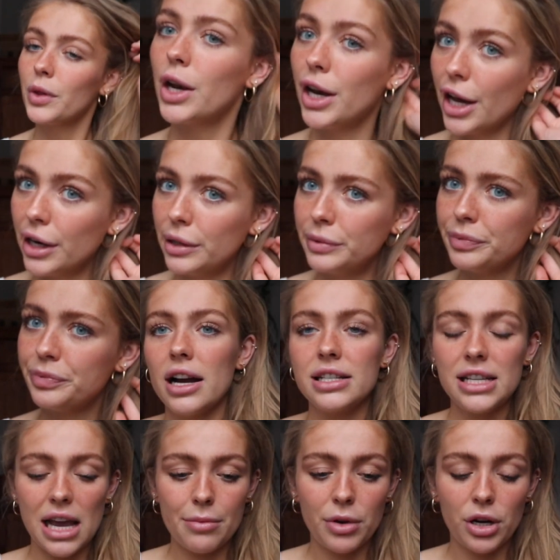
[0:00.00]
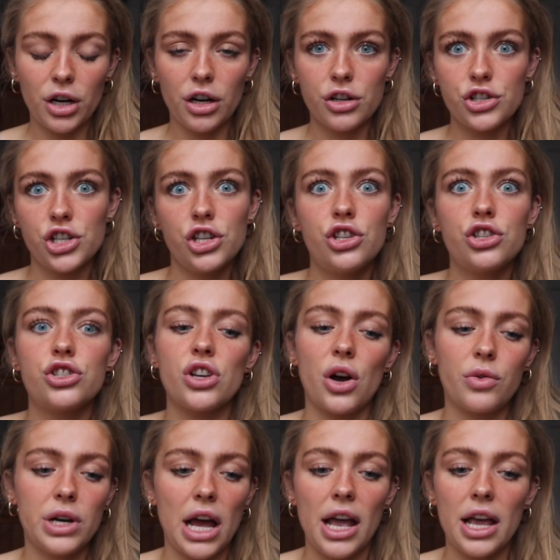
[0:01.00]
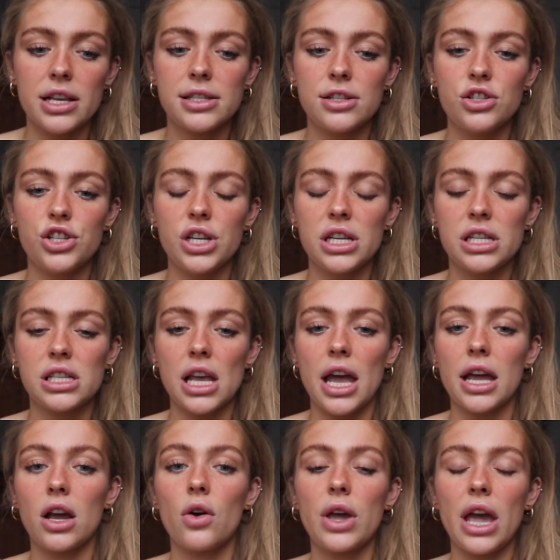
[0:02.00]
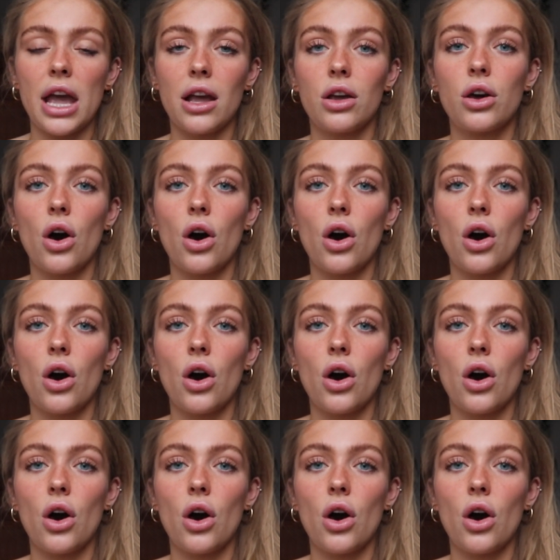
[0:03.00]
No, I DM her, she's so nice, and she's like, okay,